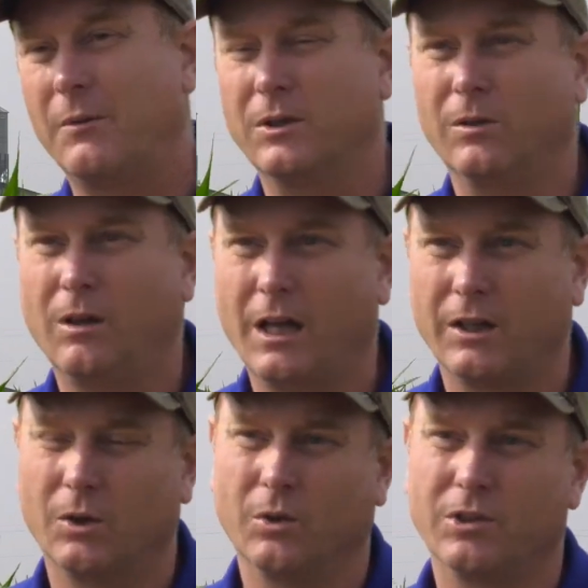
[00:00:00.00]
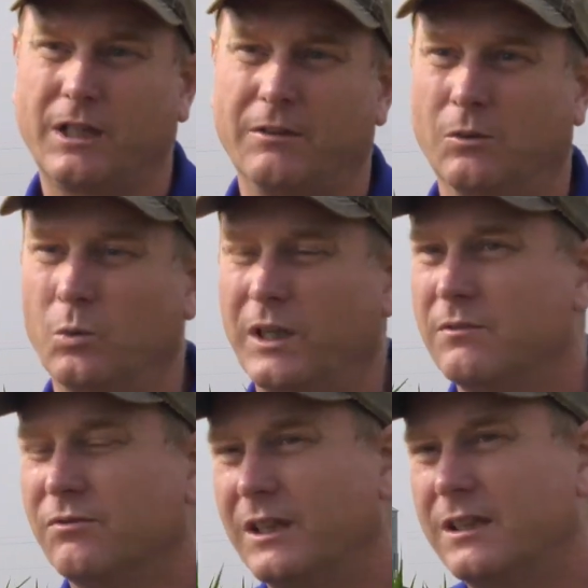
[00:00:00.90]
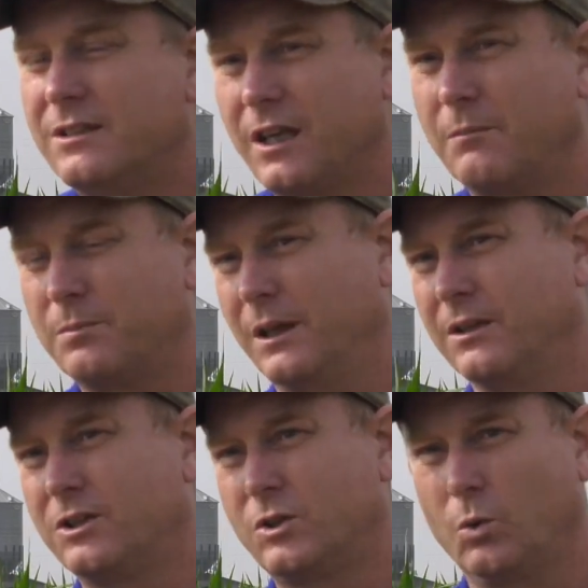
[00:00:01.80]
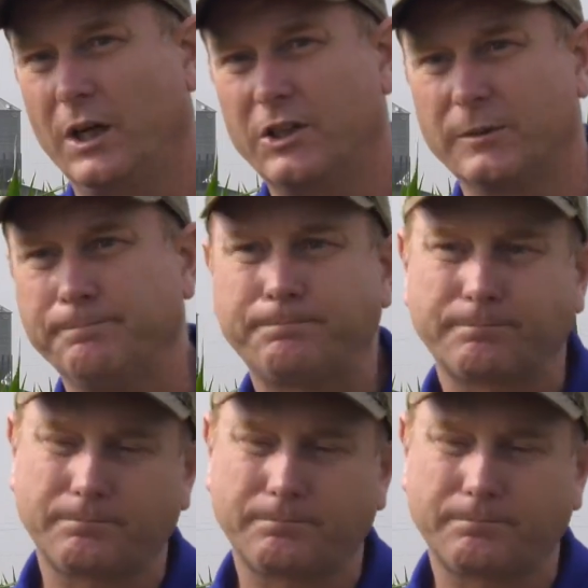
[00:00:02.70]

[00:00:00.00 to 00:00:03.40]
We know a lot of growers have a weed and feed type situation.